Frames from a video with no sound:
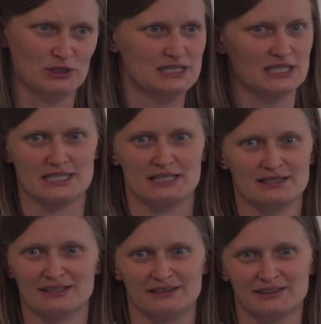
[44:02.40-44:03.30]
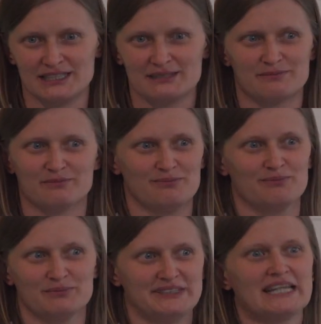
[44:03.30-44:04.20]
model. It's just, just
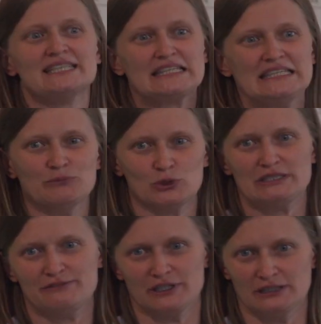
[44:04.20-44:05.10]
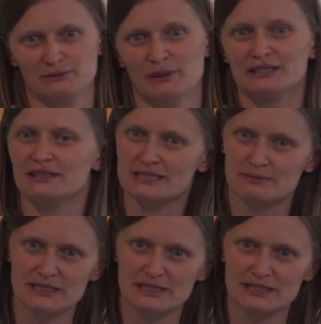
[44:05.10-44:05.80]
technically more difficult, but it's,